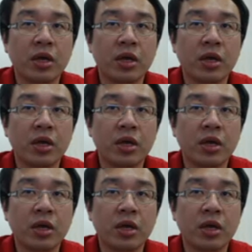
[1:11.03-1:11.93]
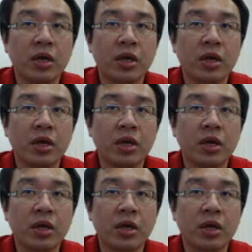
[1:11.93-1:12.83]
then queen
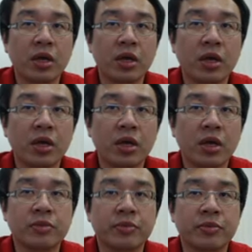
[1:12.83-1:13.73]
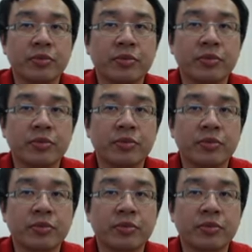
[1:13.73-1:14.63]
to b6
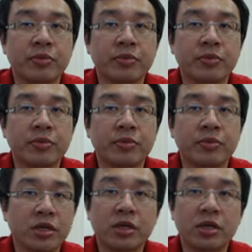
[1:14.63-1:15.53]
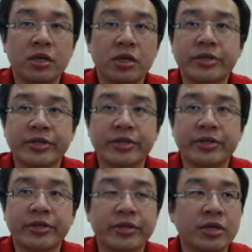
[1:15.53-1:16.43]
and knight to b3,
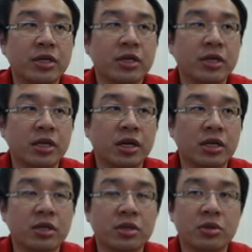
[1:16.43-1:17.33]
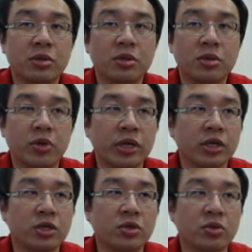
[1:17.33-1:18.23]
then queen
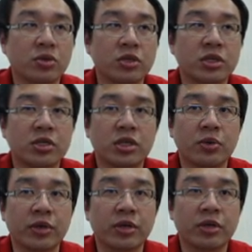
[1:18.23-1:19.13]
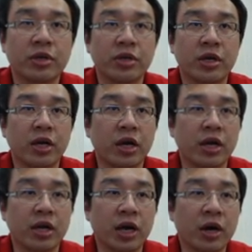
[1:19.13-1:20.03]
to c7, and
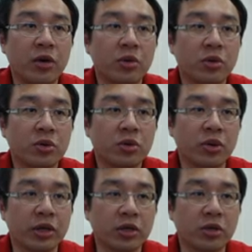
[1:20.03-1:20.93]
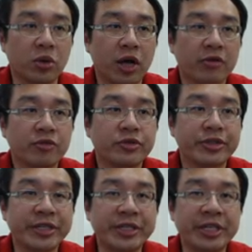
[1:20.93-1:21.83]
now queen to
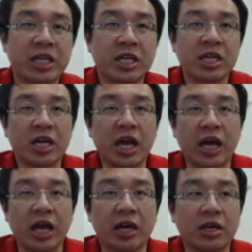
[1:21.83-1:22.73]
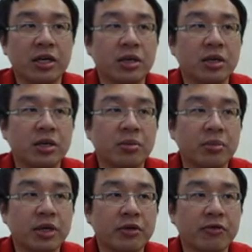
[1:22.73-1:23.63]
f3 and
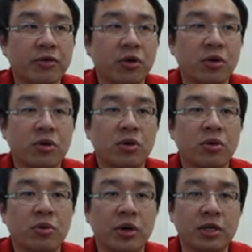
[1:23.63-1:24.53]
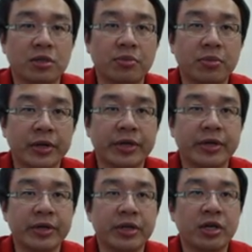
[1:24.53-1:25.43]
b4 was played,
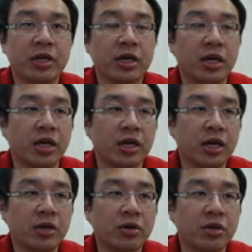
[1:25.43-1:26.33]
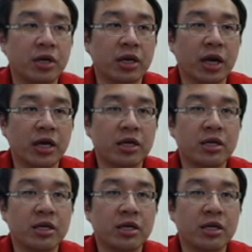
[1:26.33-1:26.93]
and now the knight